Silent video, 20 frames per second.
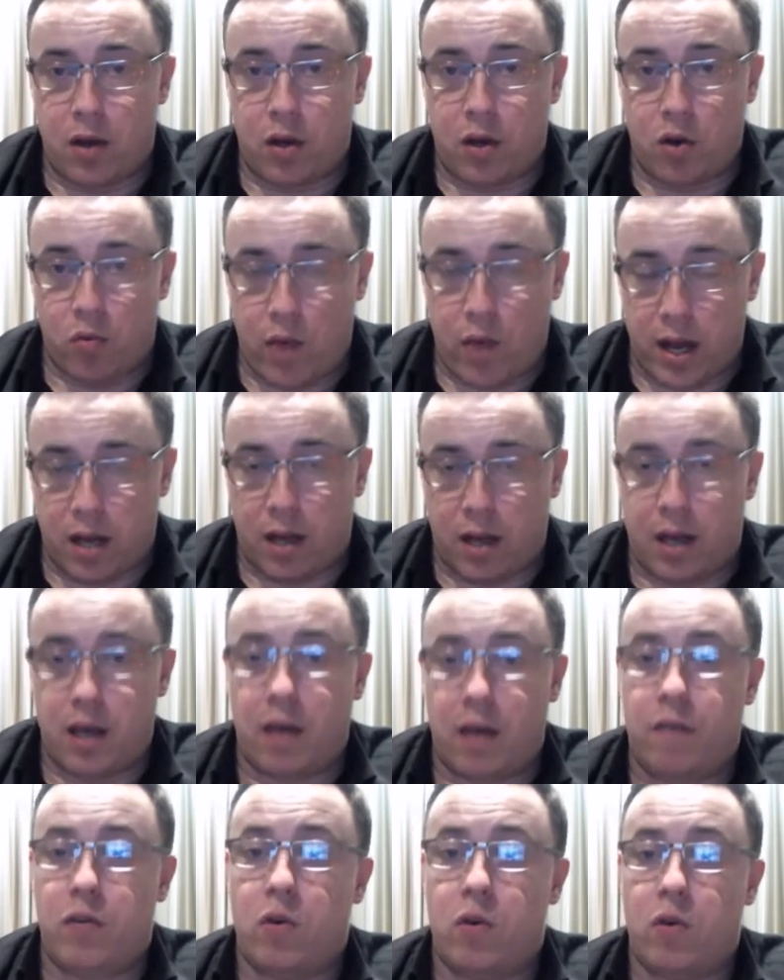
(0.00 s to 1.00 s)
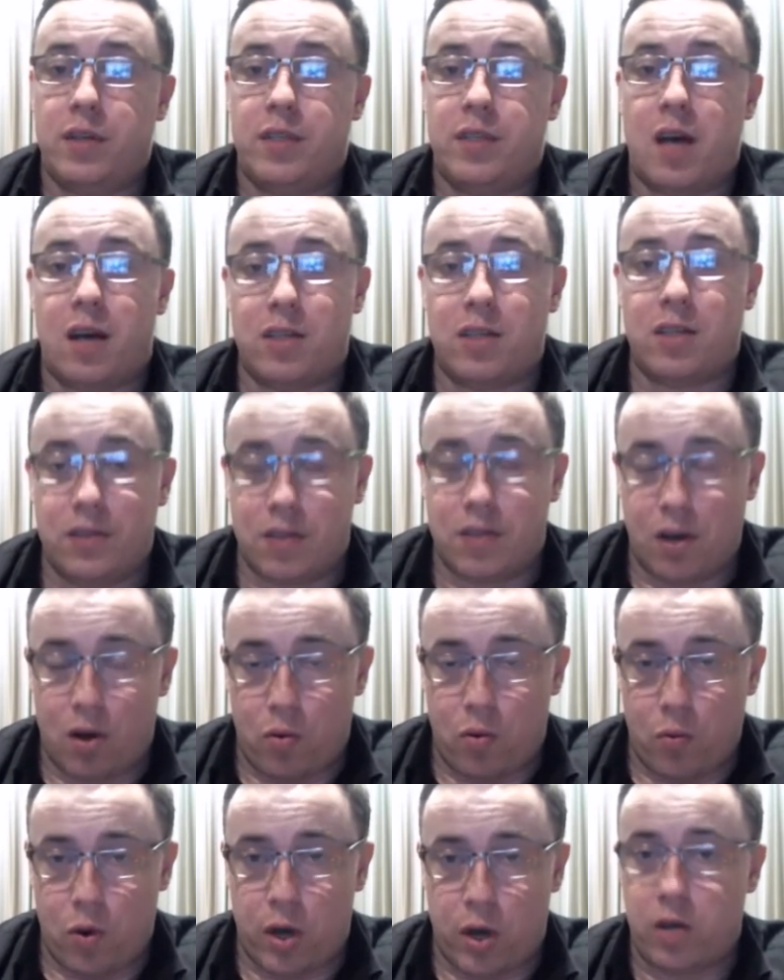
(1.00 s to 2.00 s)
correctly, if your inductions are
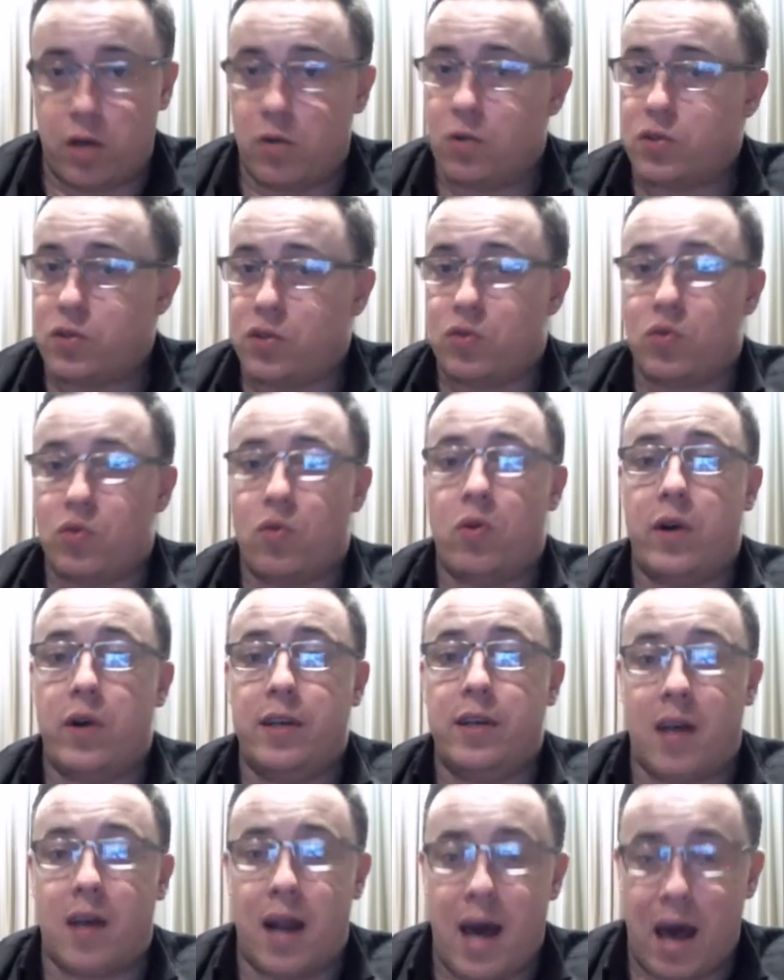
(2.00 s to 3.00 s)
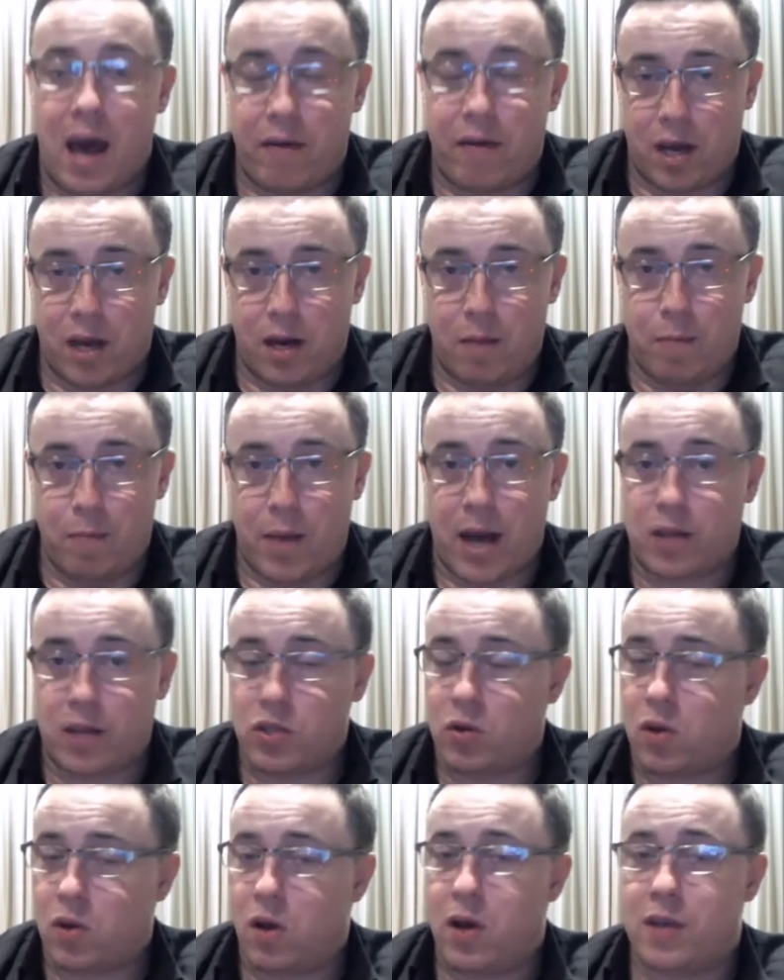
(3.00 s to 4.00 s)
not working, your stories aren't having an
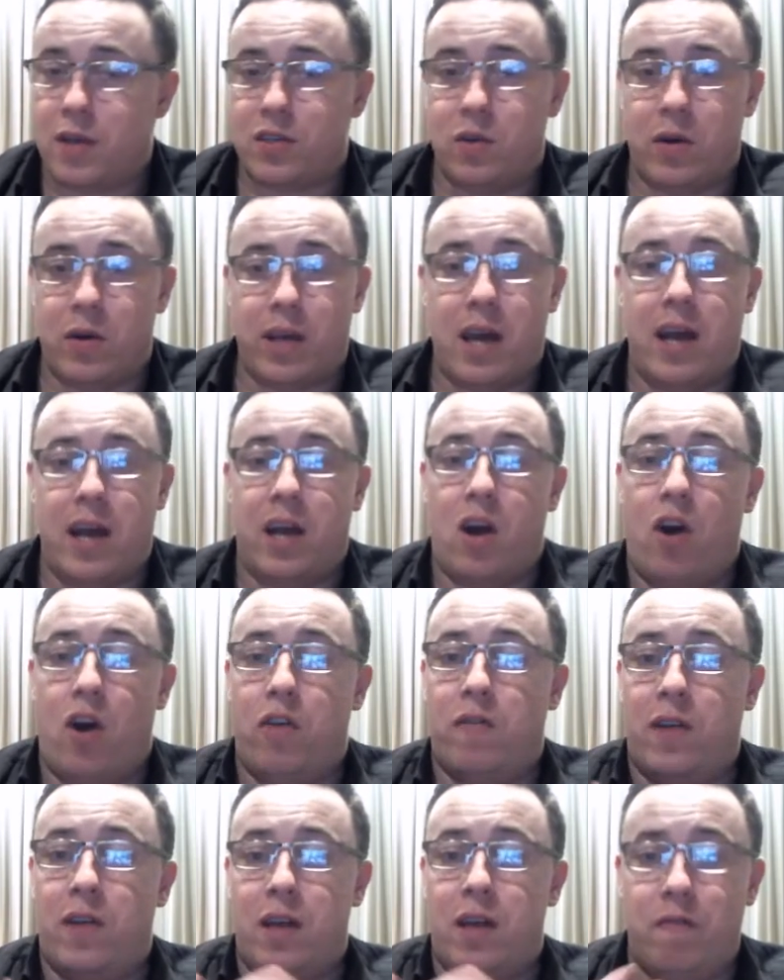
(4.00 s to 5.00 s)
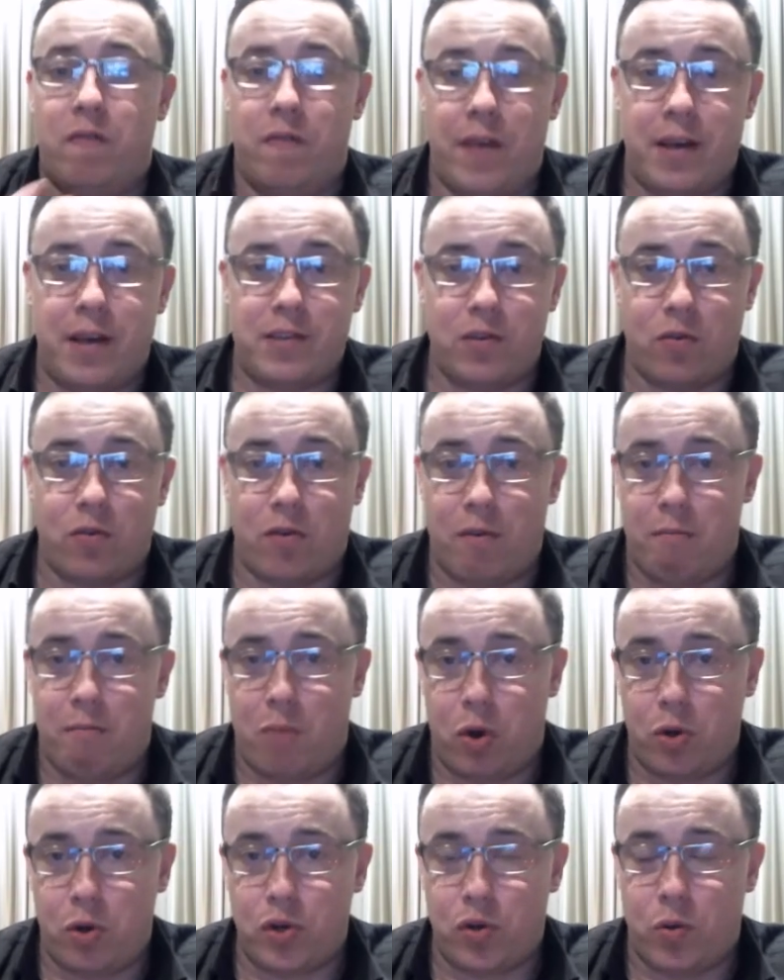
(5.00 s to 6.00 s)
impact, your client's not getting overly invested or
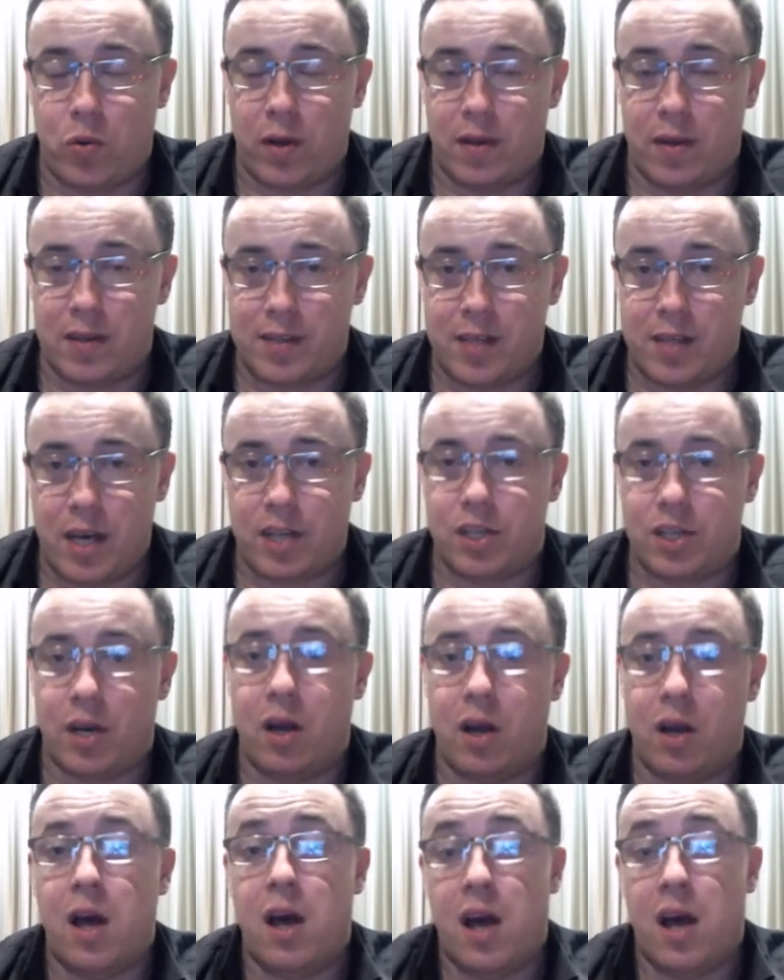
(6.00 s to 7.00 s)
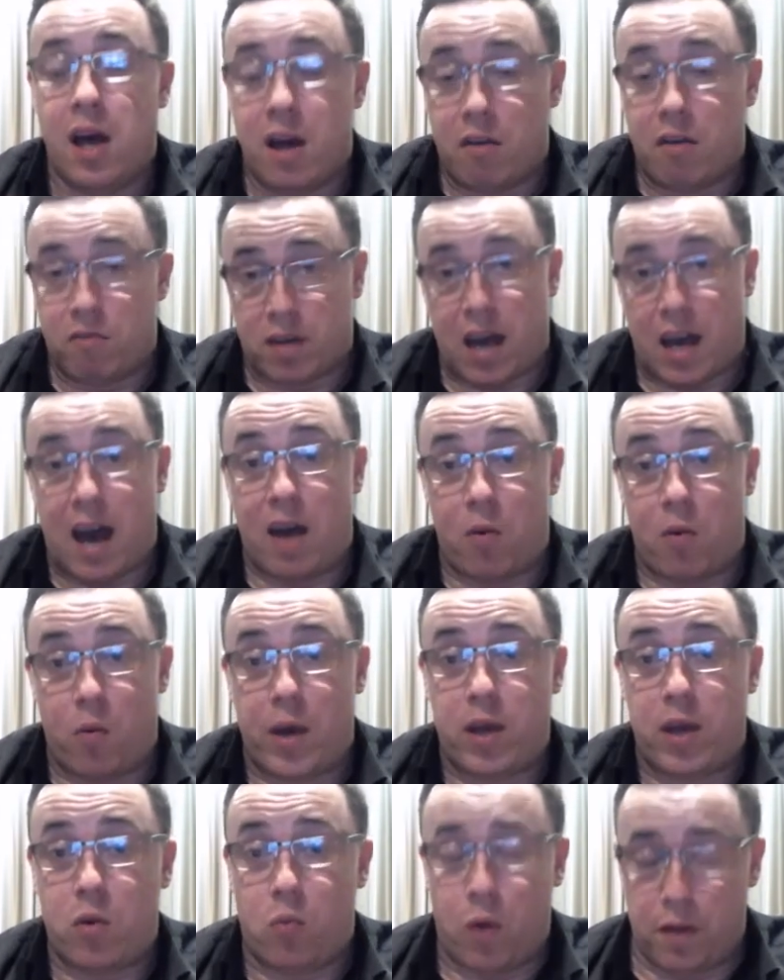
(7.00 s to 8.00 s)
emotional in the session regarding
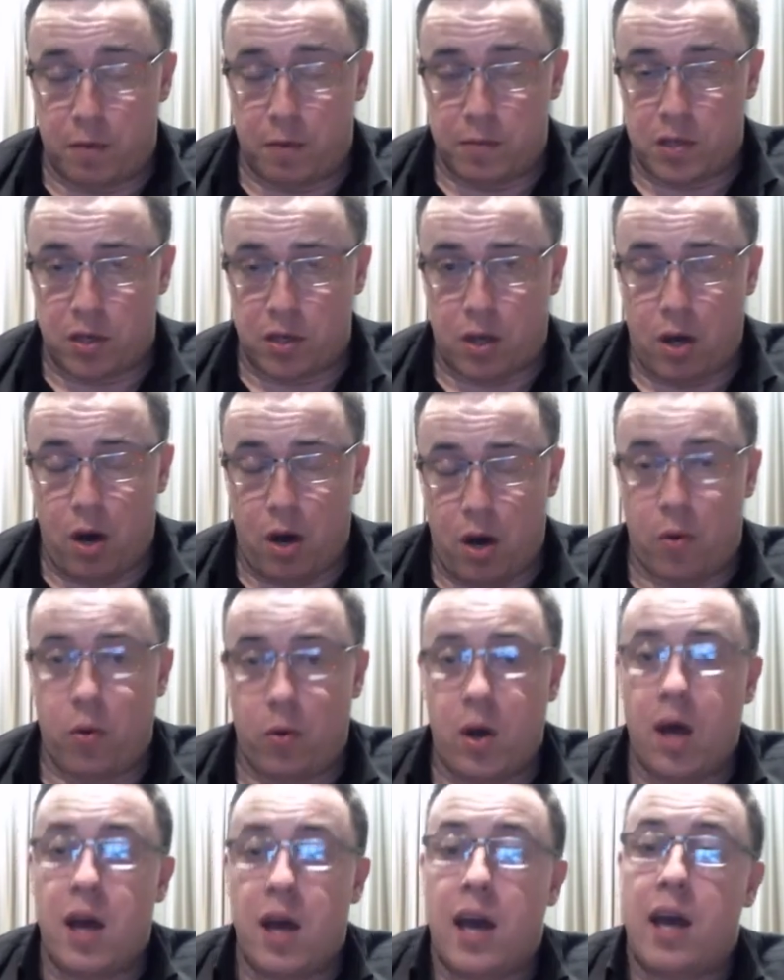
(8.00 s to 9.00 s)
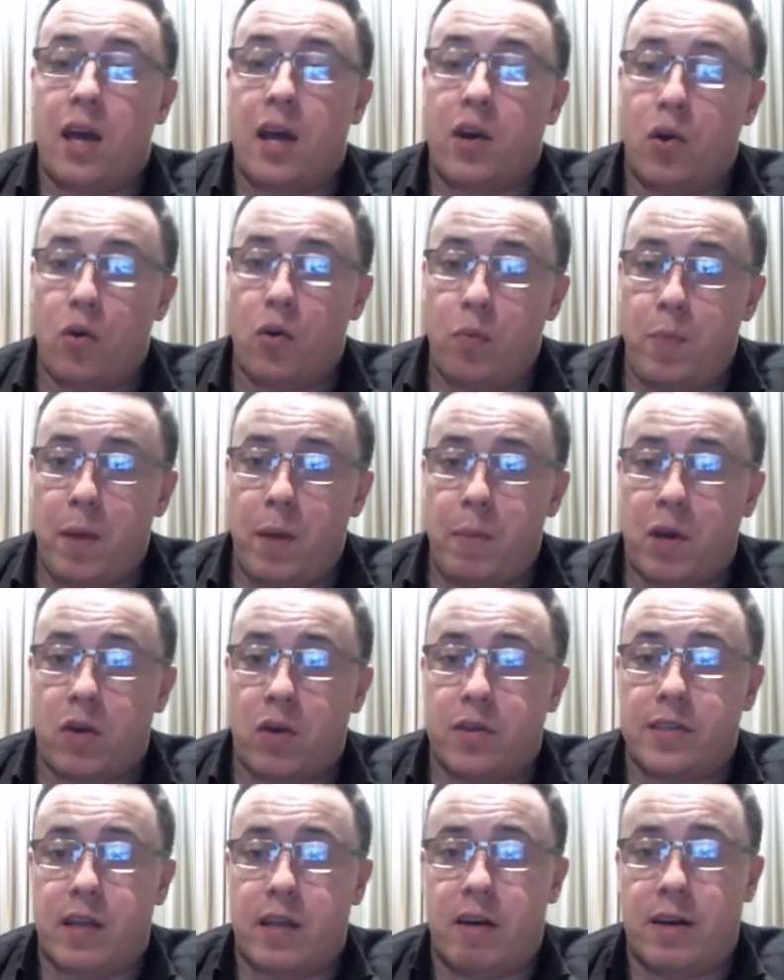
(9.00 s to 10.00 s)
where you want them to go, it could be
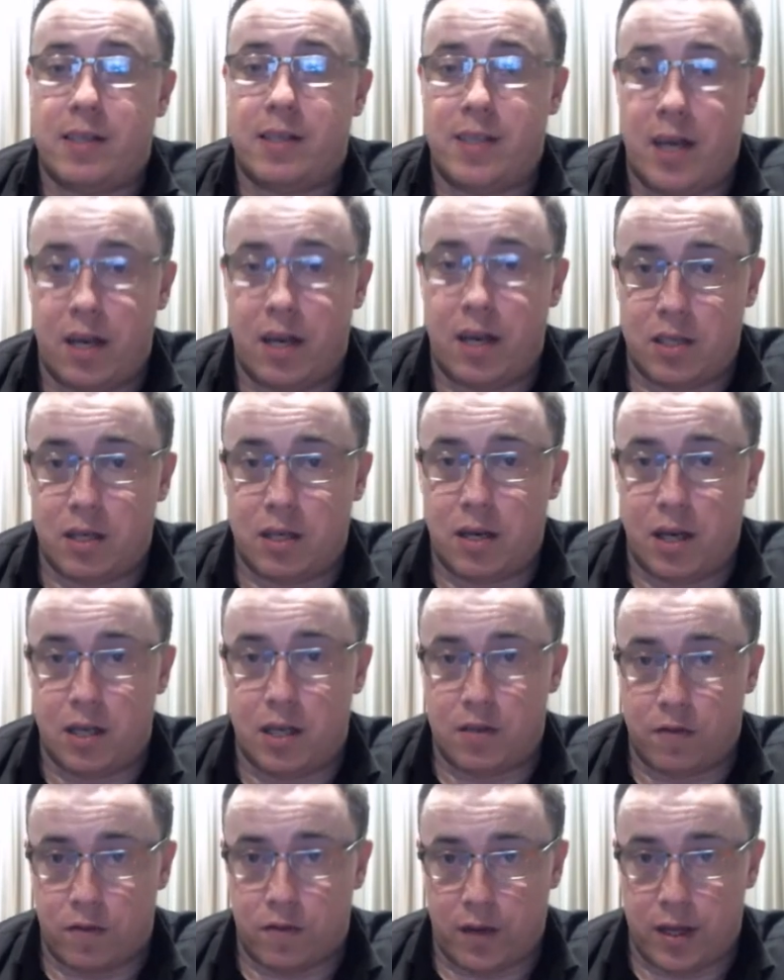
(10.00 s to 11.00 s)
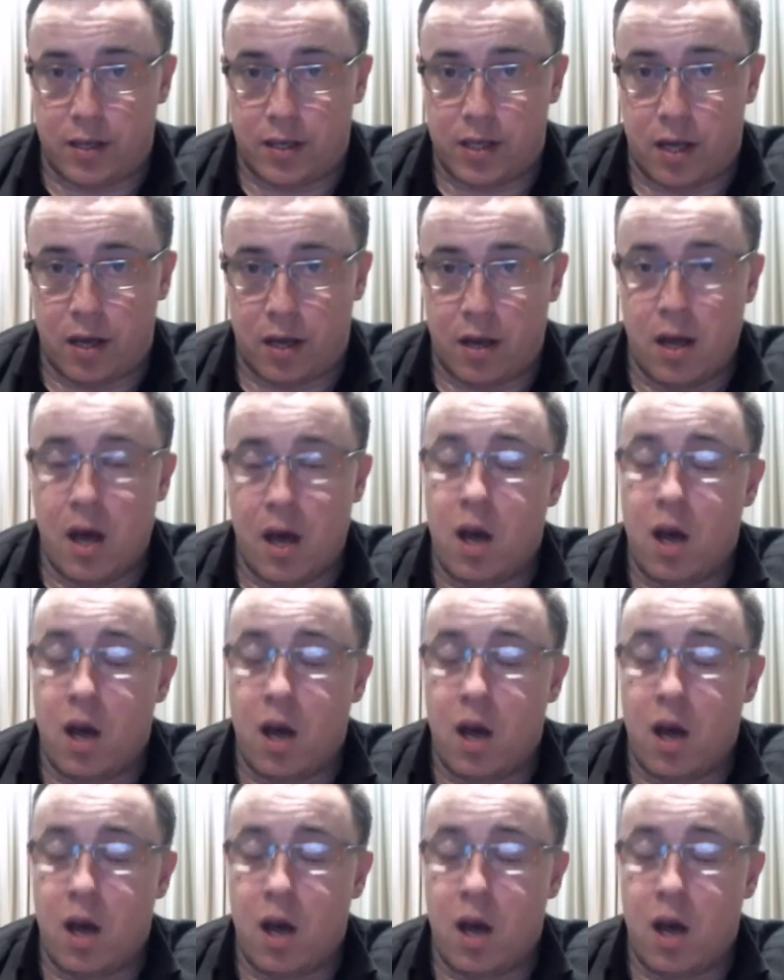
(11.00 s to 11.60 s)
because their attention is fleeting.